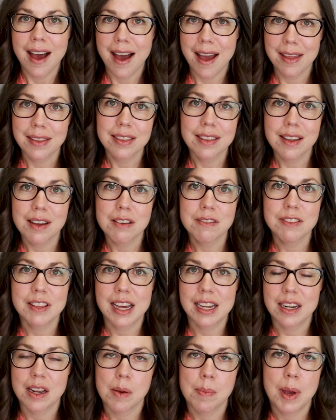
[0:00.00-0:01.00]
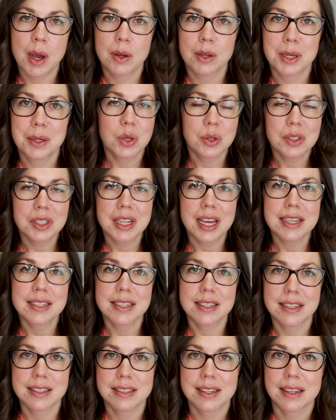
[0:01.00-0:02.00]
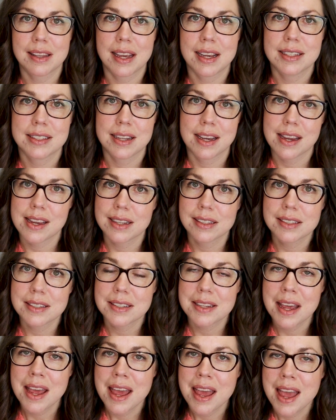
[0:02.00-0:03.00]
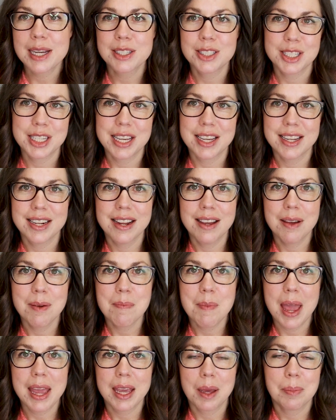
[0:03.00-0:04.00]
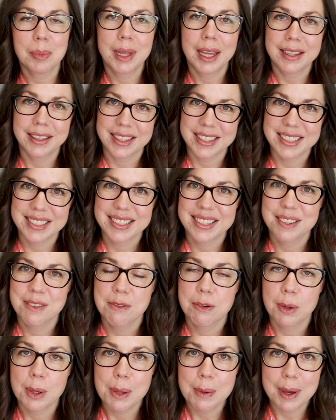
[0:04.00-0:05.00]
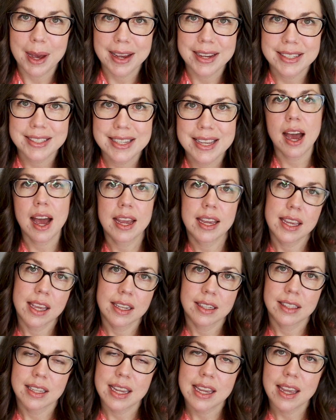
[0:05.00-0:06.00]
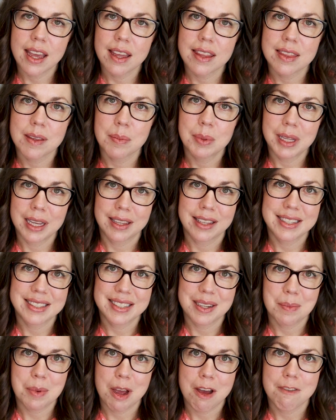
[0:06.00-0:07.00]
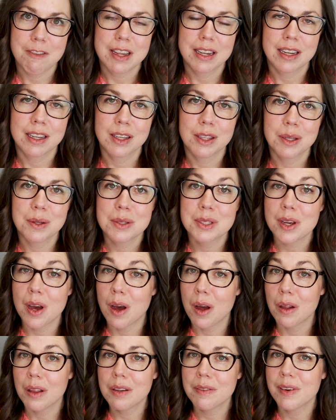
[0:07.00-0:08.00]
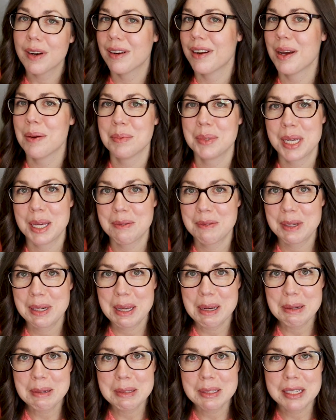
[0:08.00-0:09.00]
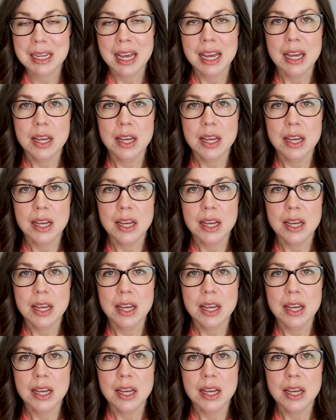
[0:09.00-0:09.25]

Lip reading: I love that about utilizing the Sonlight Science. I did make a playlist for you guys. I can link the playlist above. It includes all of our update videos.